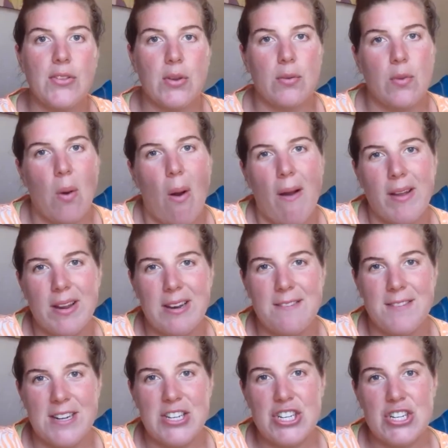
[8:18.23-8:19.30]
if you are going to
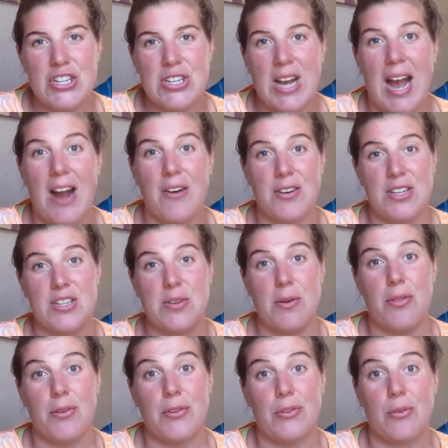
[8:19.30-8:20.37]
venture out into a
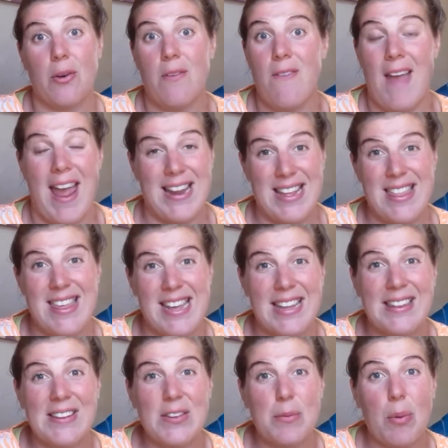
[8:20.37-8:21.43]
thrift store for anything at
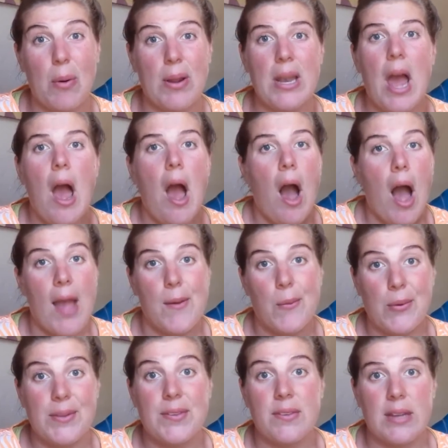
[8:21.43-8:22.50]
this point, I
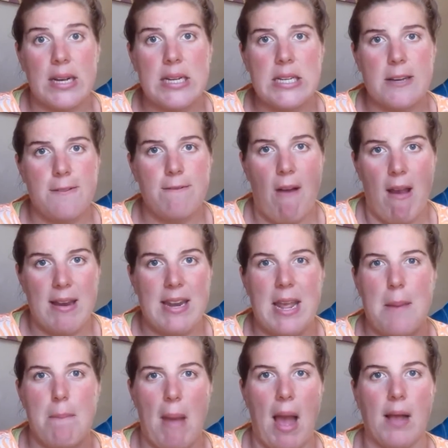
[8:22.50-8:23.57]
would stick to
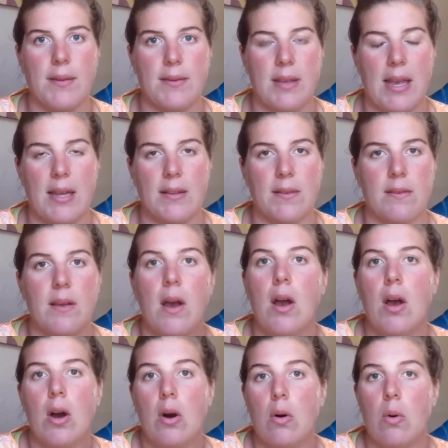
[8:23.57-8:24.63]
finding baskets
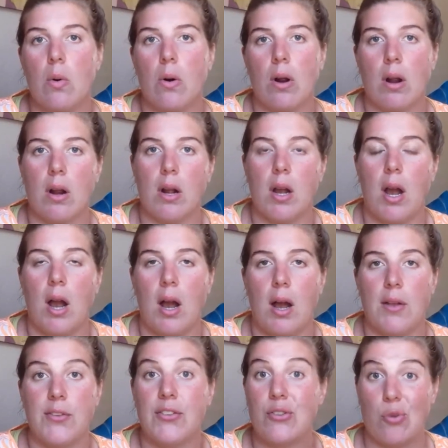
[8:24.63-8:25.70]
or
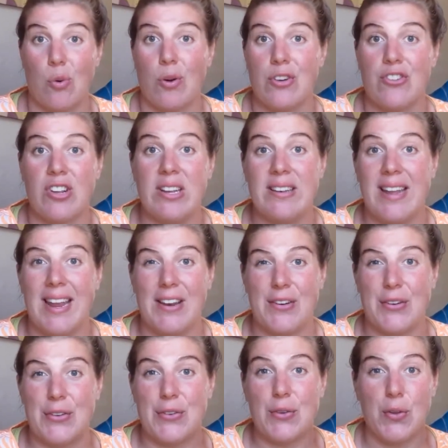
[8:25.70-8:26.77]
storage
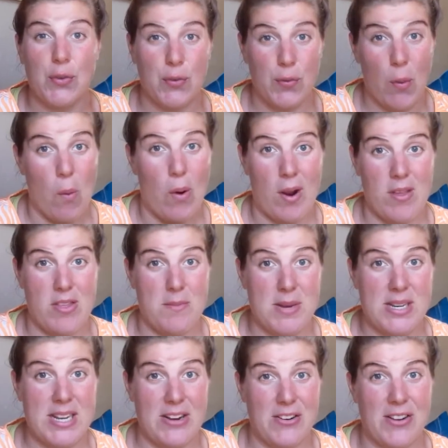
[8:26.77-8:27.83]
containers for the
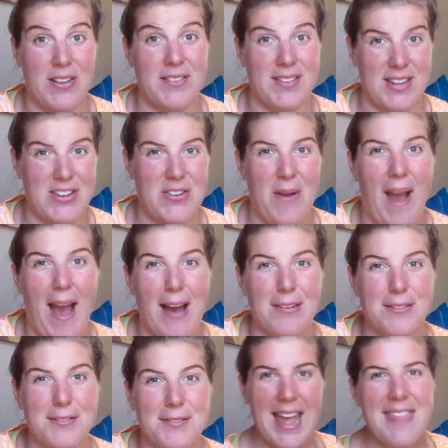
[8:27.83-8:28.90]
materials that you
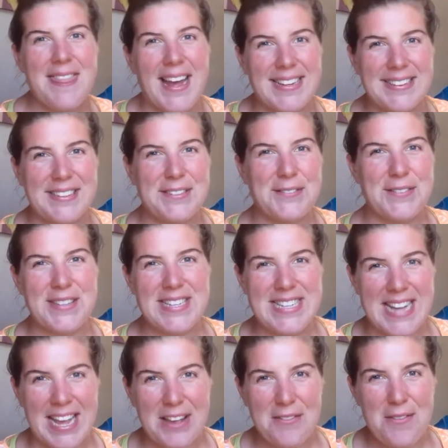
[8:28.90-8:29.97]
have. That's it for
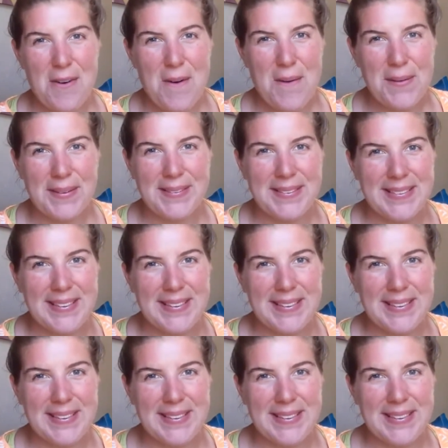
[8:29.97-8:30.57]
today, folks.